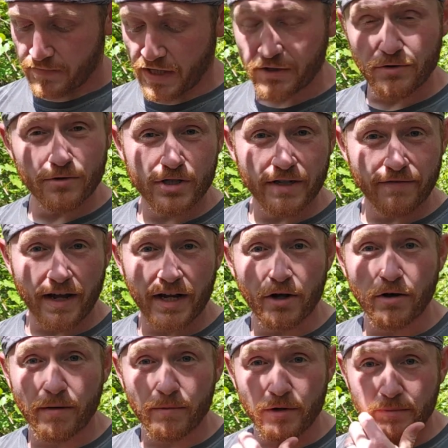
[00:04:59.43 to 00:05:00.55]
And usually if I know
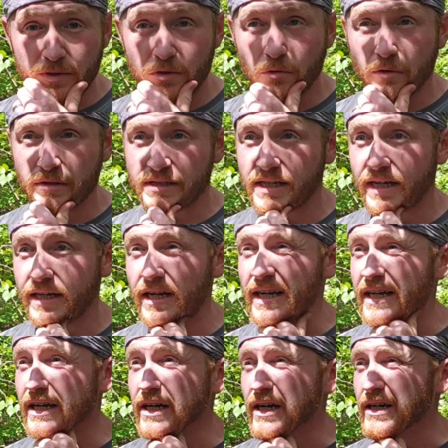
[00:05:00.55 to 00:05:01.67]
I'm going to be doing, say,
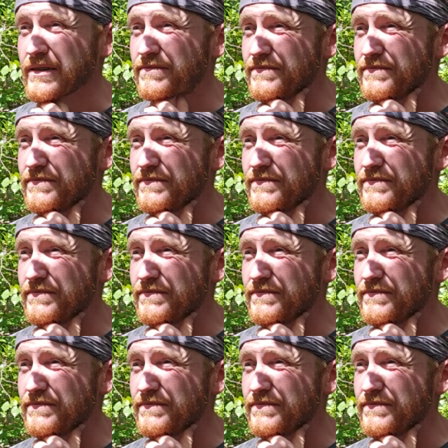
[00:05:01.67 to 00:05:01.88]
a